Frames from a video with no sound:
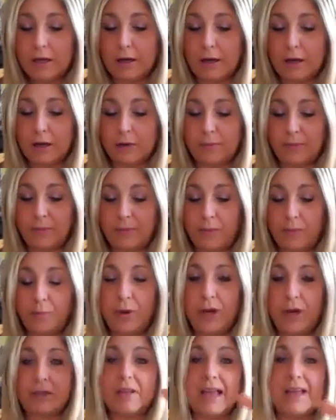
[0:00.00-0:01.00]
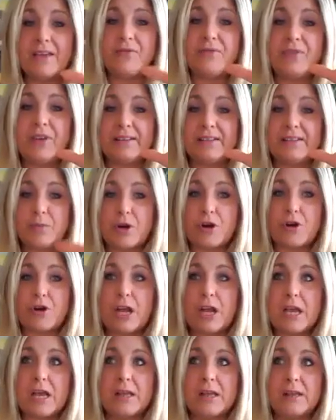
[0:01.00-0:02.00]
But life
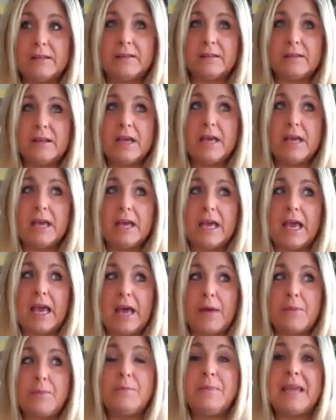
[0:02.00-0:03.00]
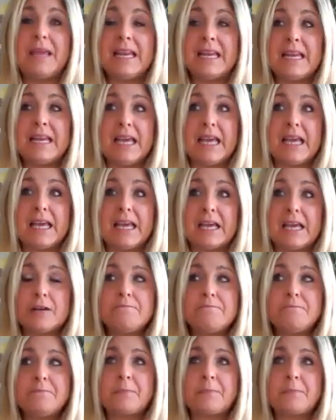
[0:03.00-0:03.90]
experience, meaning